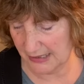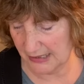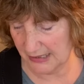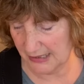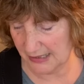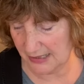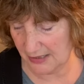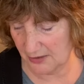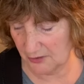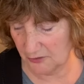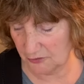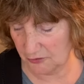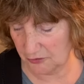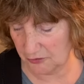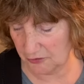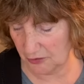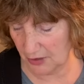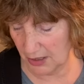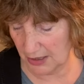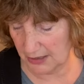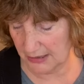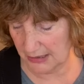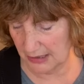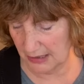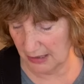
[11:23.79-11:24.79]
He's in
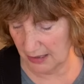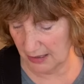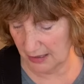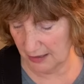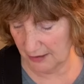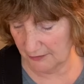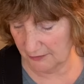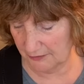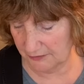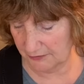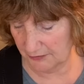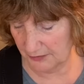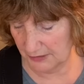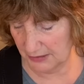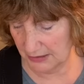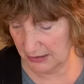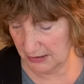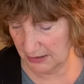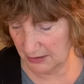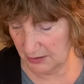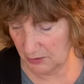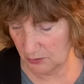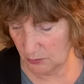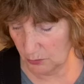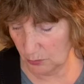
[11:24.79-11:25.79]
front of
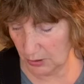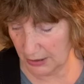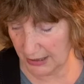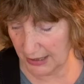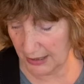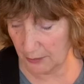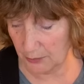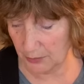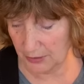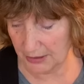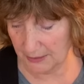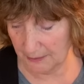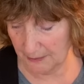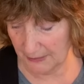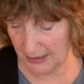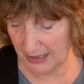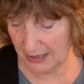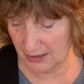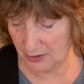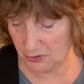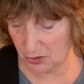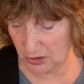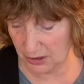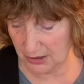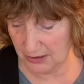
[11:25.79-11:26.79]
what I would
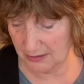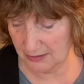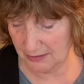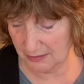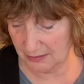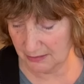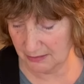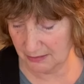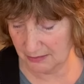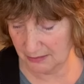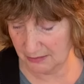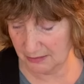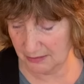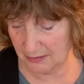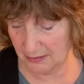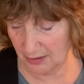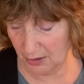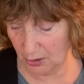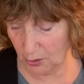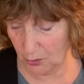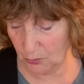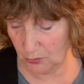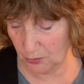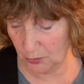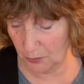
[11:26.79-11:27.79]
imagine
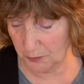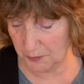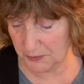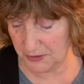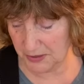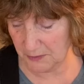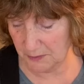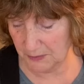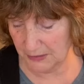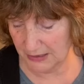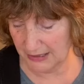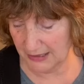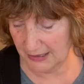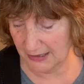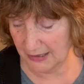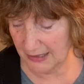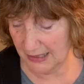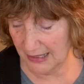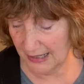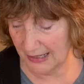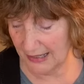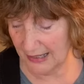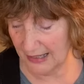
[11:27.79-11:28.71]
a group to be,